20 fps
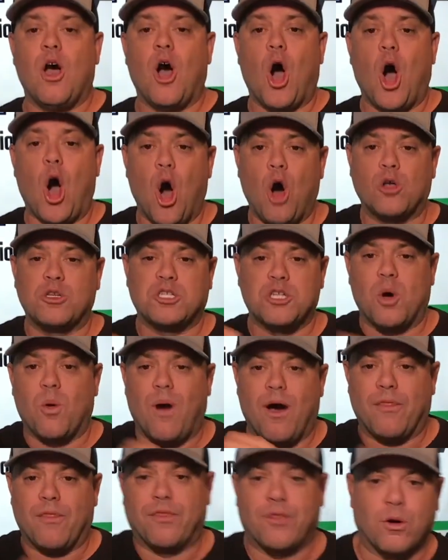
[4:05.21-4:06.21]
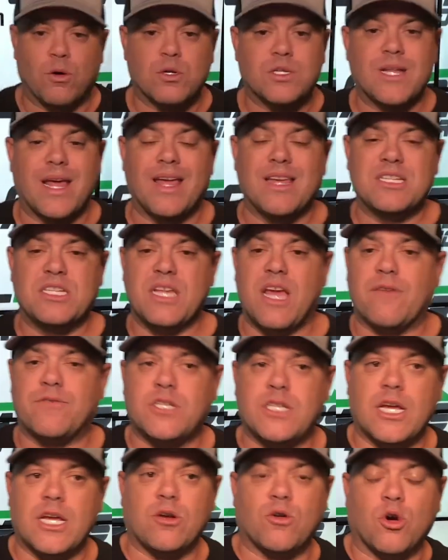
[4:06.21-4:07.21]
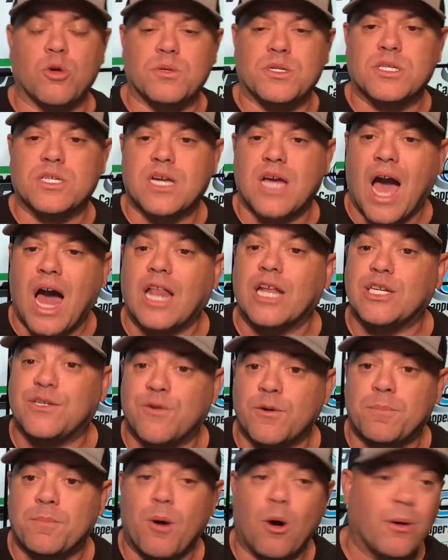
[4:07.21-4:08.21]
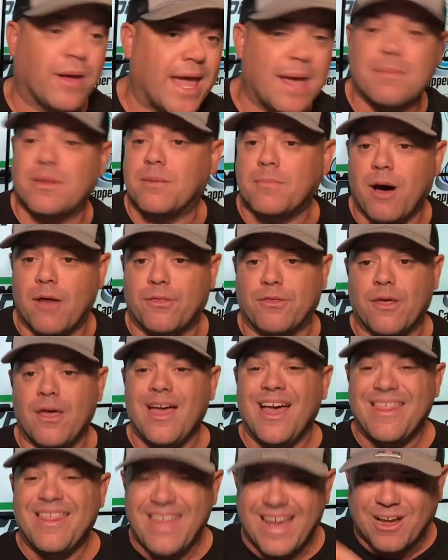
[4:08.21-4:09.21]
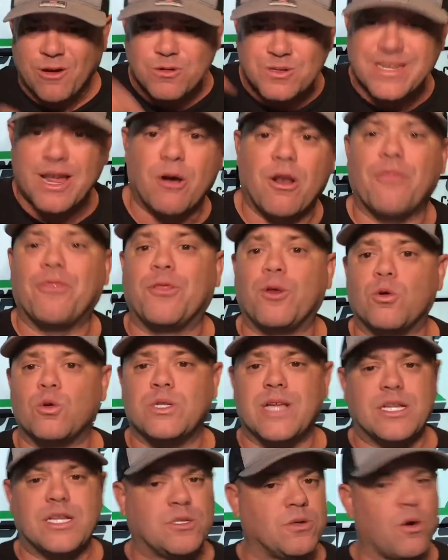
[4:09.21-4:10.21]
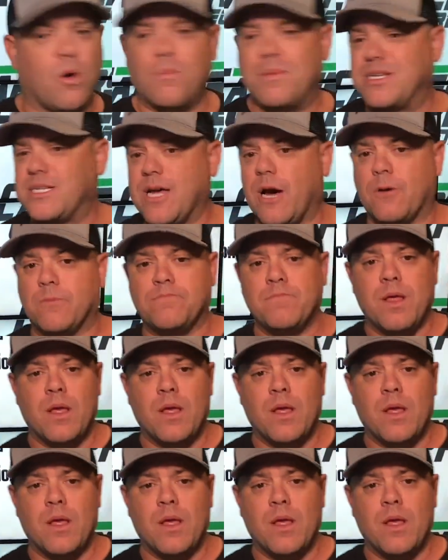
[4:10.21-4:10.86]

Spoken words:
Also on Thursday is the FC Group's college football game of the month. That goes down on Thursday, so don't miss out.